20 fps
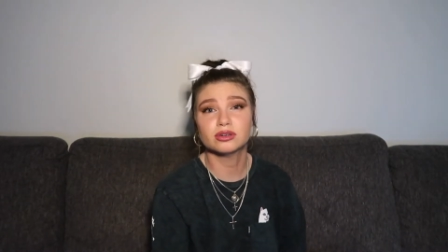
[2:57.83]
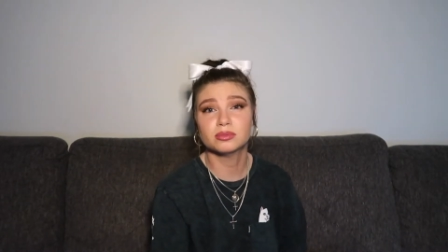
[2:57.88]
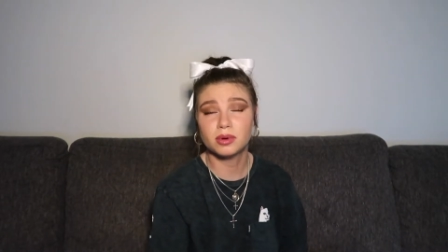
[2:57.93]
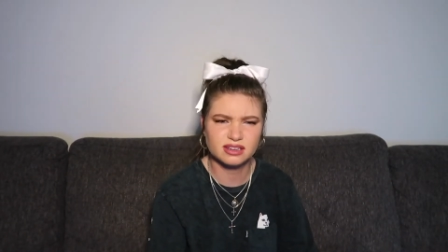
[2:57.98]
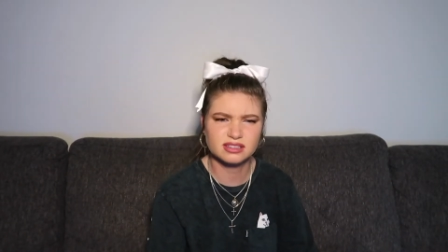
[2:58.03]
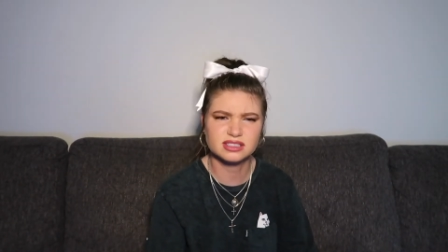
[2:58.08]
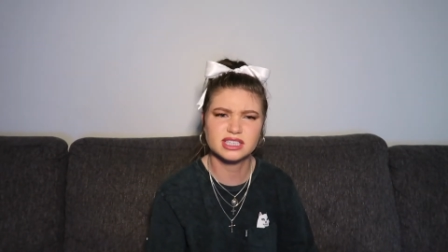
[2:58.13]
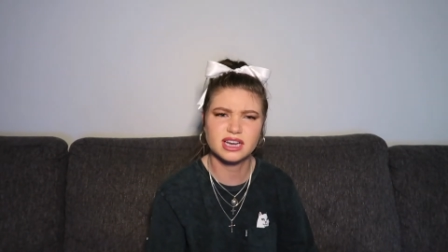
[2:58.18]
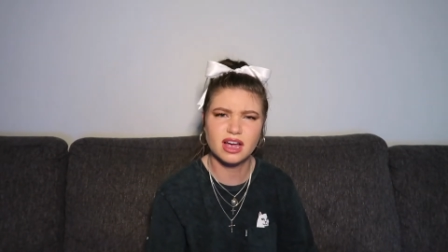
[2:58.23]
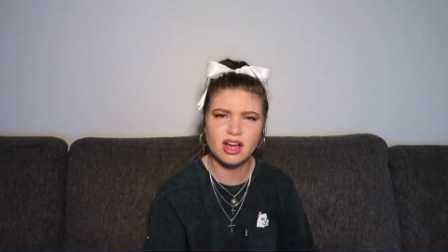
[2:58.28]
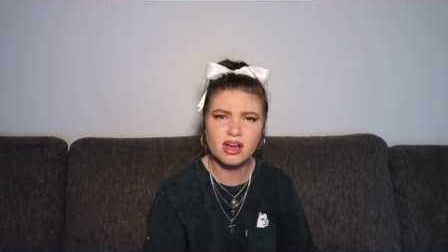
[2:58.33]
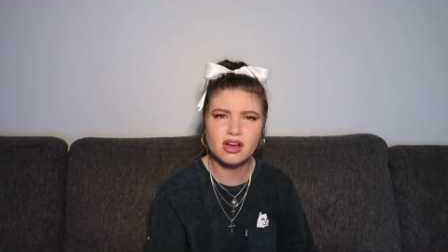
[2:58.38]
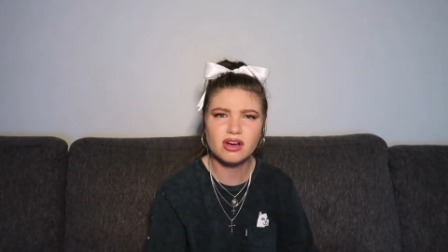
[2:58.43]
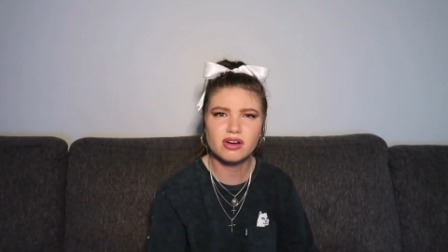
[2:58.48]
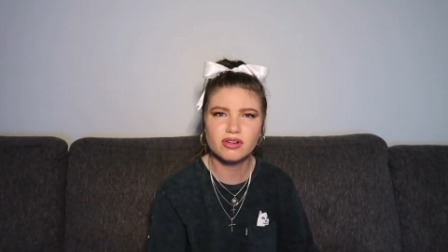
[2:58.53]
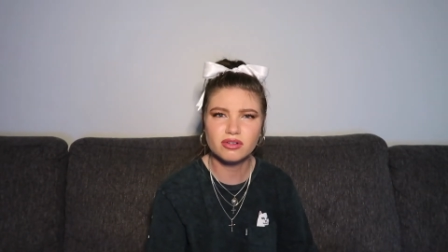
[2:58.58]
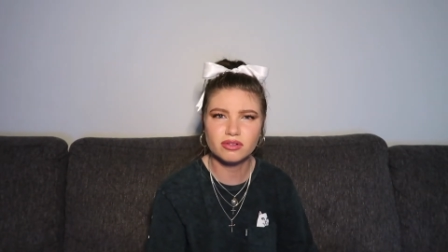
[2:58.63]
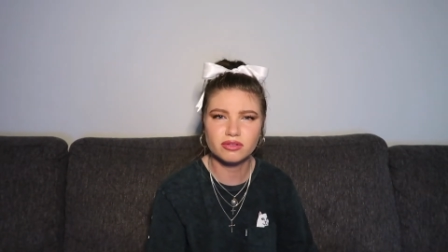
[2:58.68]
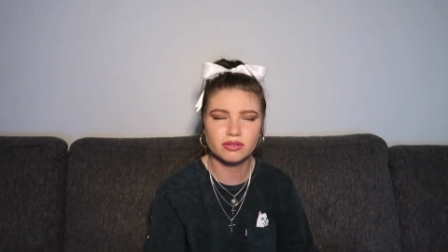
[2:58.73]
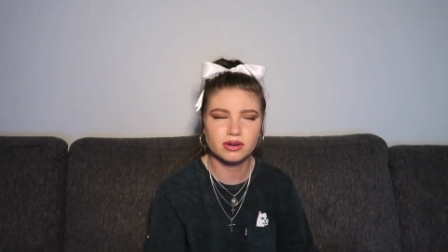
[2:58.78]
And I was like,
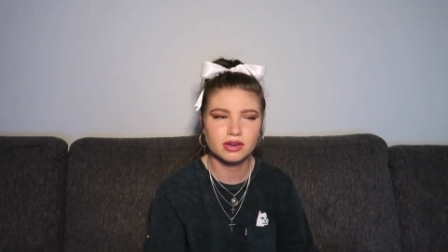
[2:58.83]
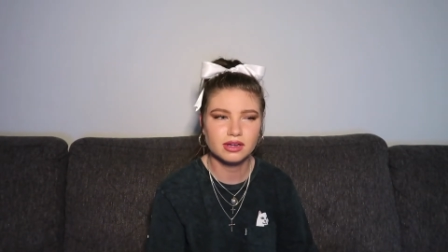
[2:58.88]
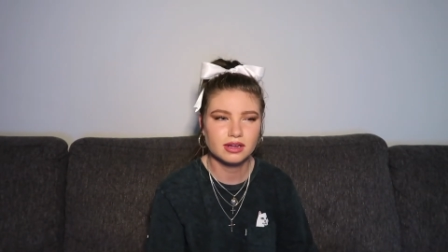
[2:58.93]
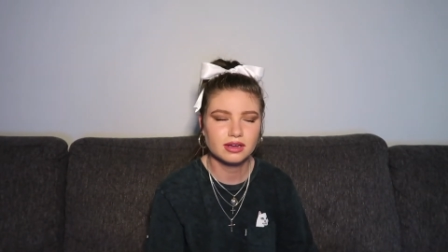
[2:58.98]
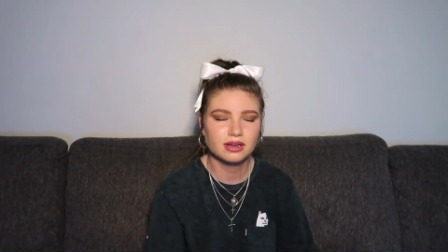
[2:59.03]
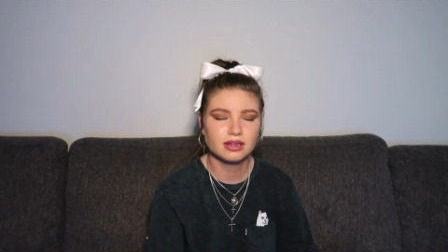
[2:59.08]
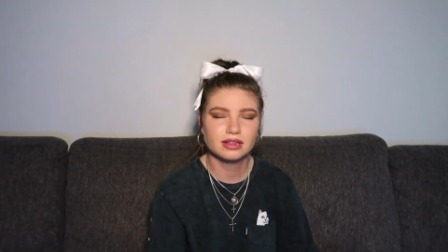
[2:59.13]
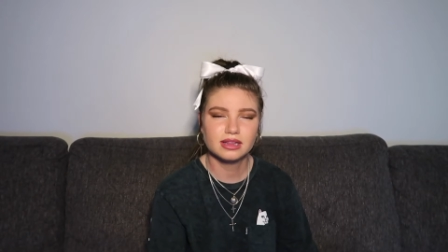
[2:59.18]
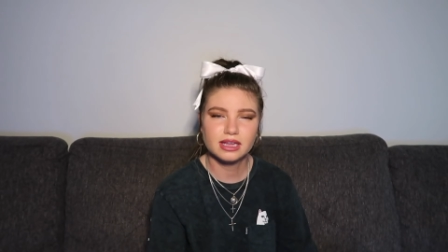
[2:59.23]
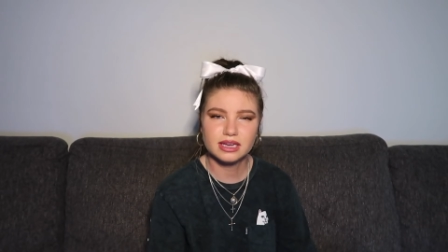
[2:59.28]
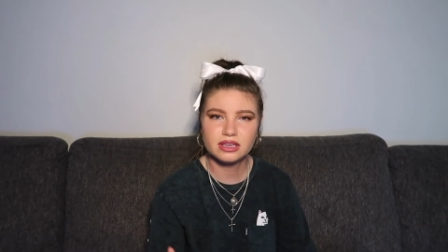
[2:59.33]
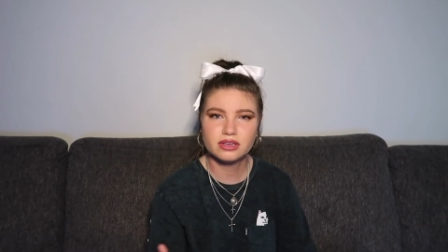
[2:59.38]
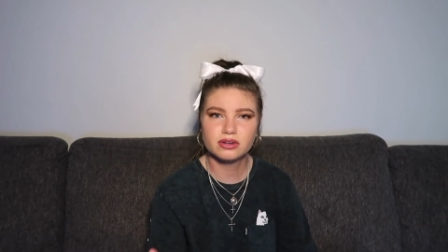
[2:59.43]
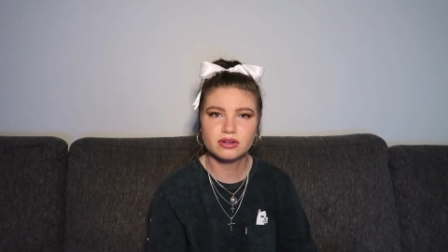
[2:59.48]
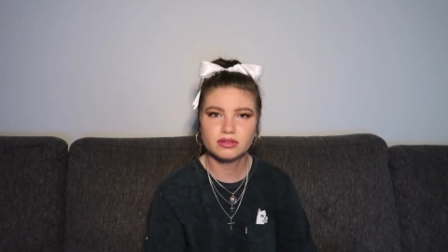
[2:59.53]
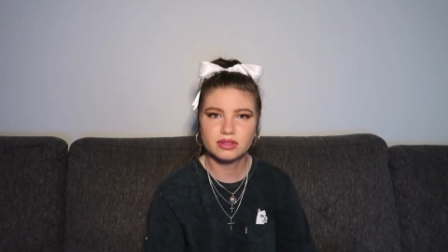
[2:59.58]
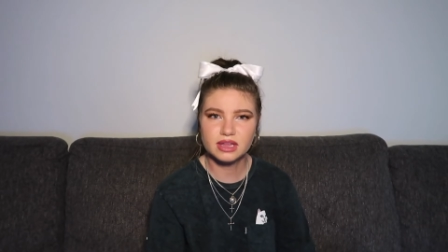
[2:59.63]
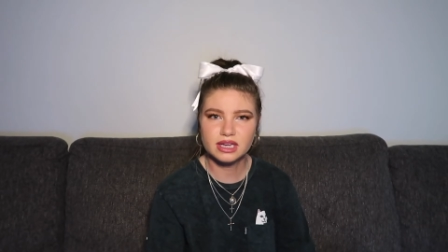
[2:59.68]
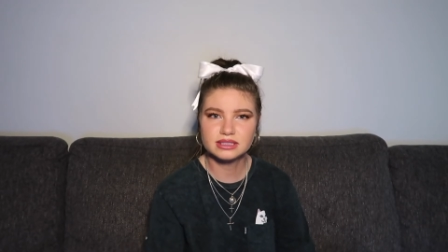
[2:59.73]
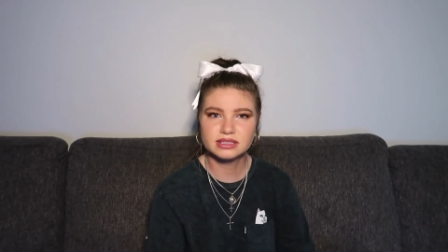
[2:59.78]
oh, like, you
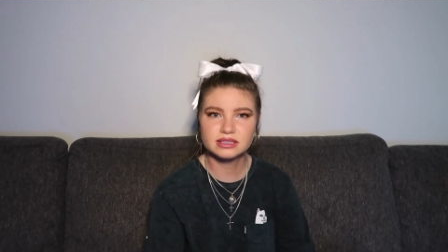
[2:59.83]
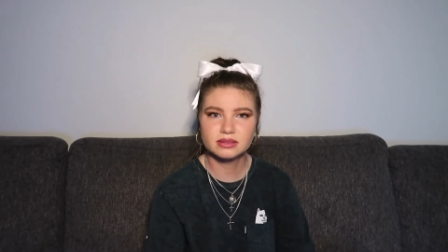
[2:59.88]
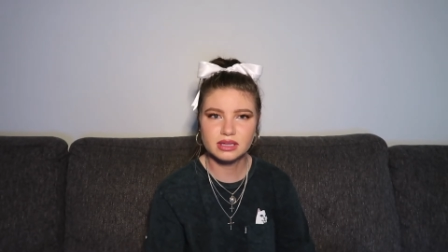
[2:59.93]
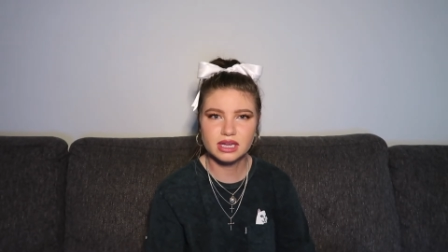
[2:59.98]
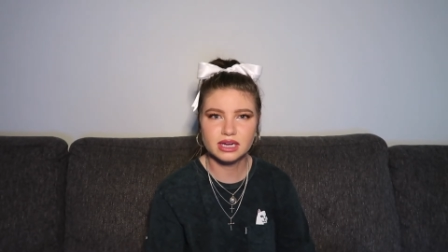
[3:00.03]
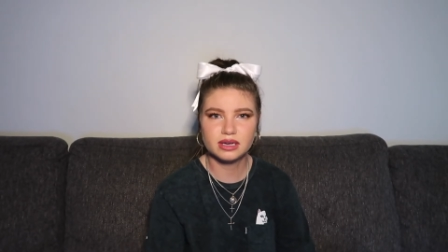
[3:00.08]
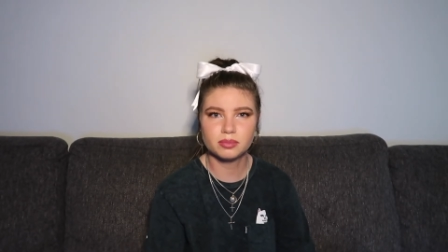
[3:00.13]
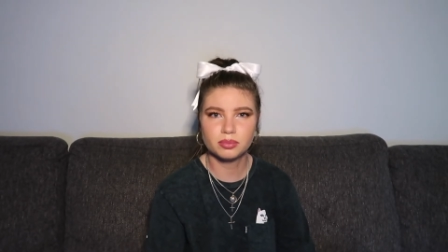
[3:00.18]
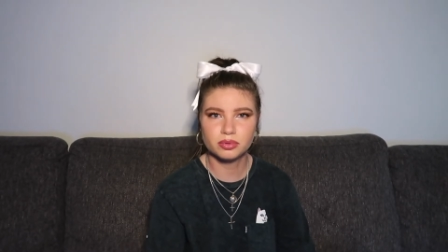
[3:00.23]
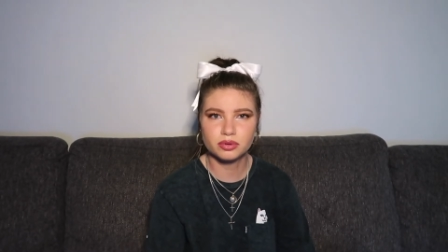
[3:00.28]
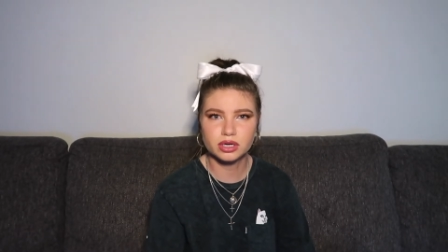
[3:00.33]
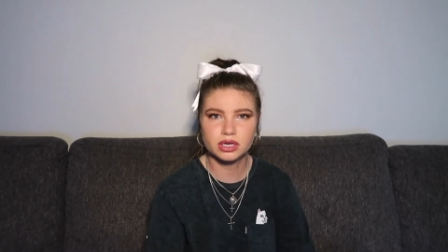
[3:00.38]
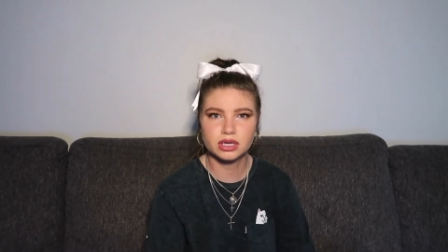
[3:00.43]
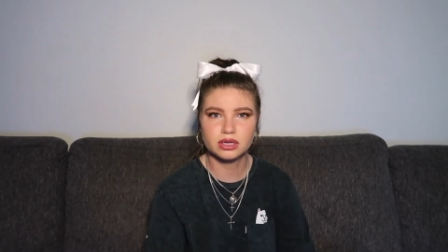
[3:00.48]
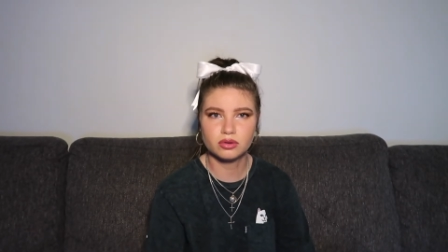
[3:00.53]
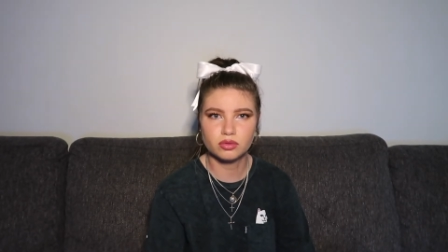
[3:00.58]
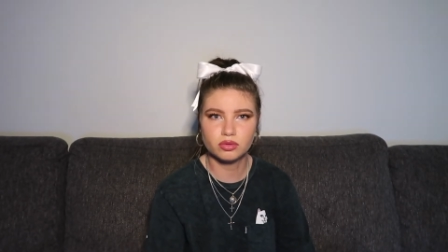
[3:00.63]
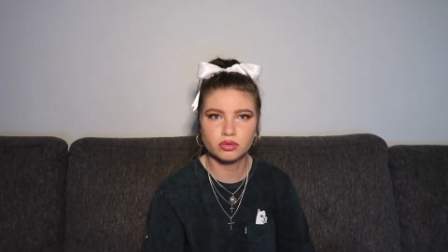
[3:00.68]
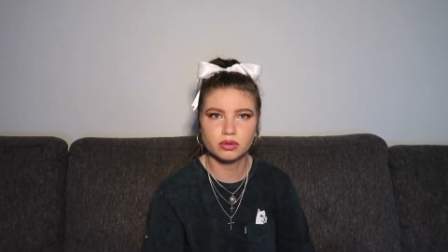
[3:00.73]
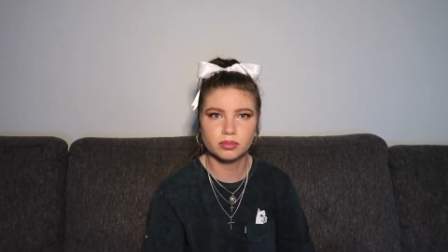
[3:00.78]
know, that's like a
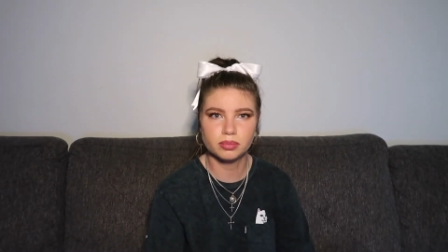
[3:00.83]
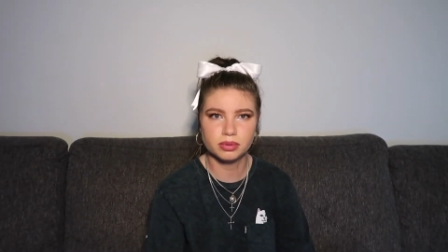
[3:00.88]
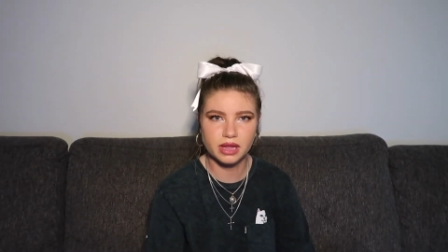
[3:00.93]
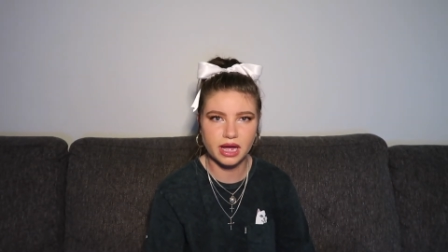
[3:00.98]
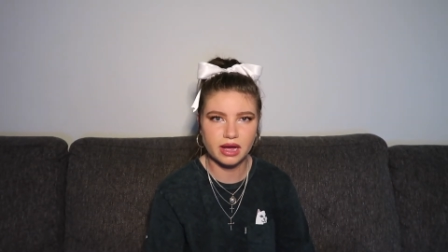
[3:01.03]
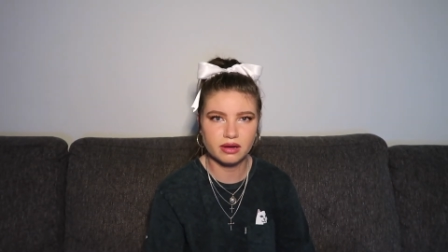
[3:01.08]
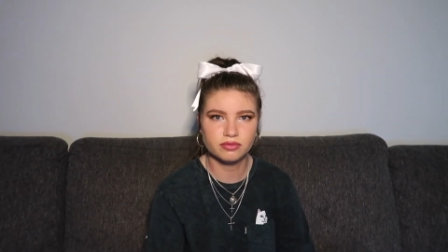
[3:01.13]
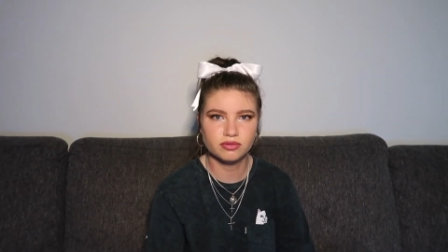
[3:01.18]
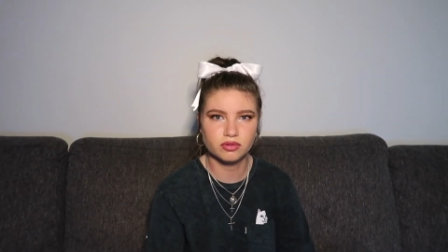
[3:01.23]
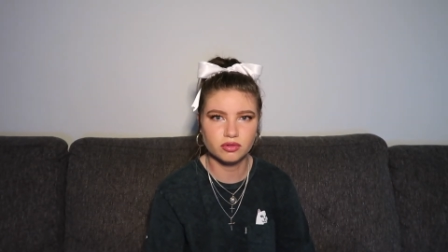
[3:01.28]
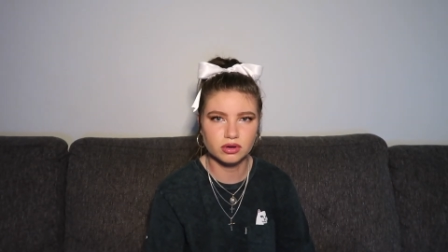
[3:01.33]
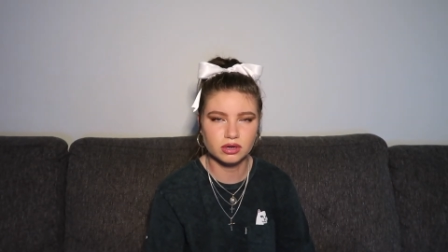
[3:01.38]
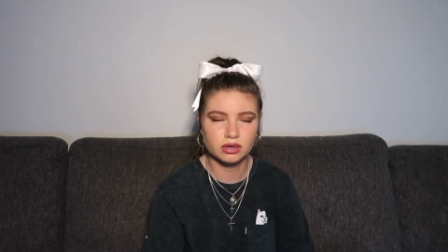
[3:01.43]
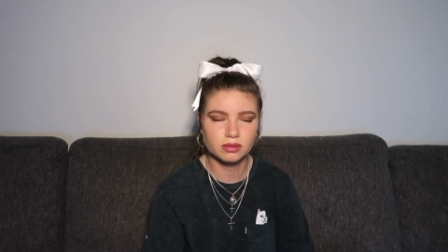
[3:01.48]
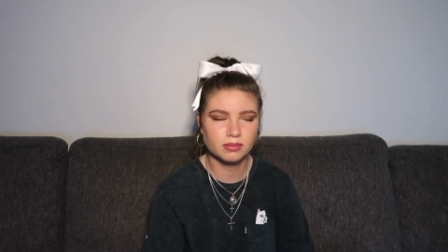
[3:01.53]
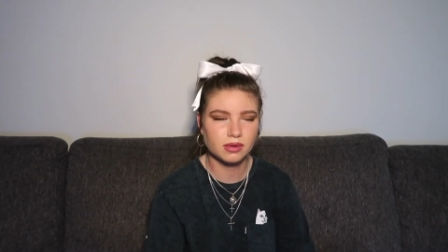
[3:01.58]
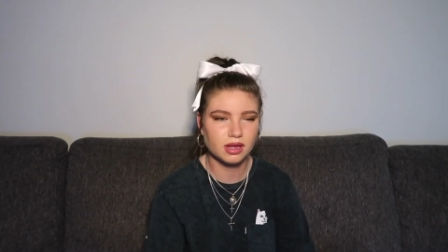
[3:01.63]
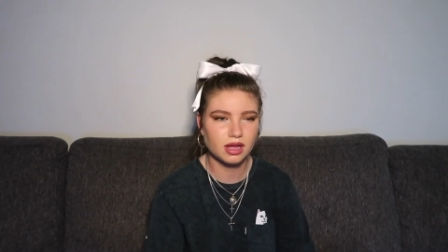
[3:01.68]
pretty cool platform.